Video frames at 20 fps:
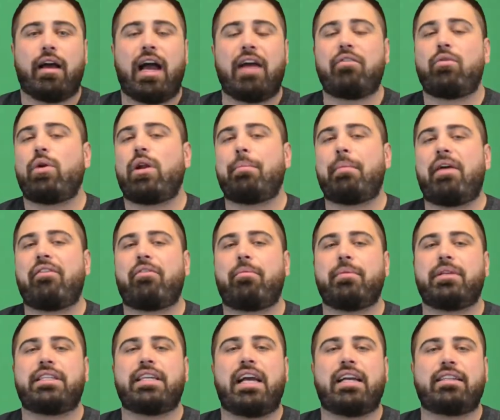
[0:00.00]
Hi everyone, I'm Matt from
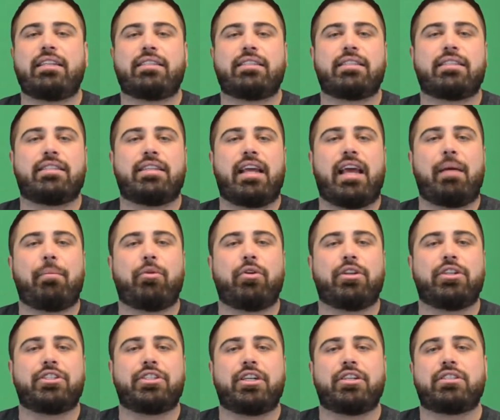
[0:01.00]
Etactics, and today I'm going
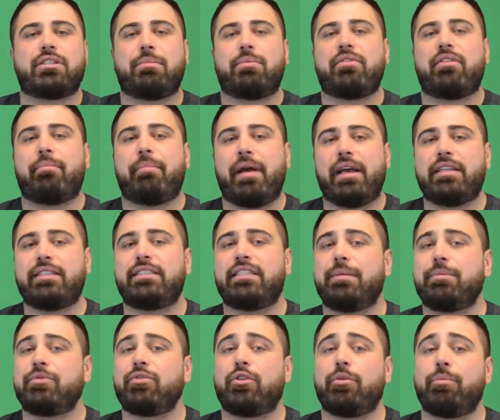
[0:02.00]
to share some of the best
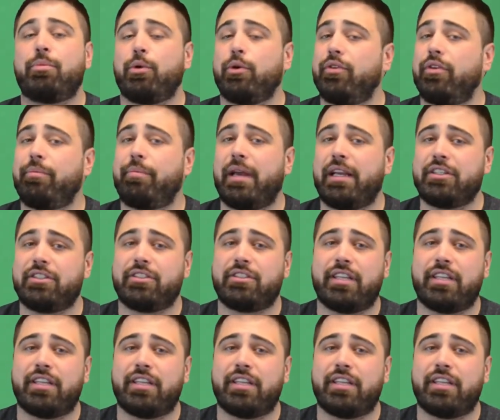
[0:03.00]
tips for improving patient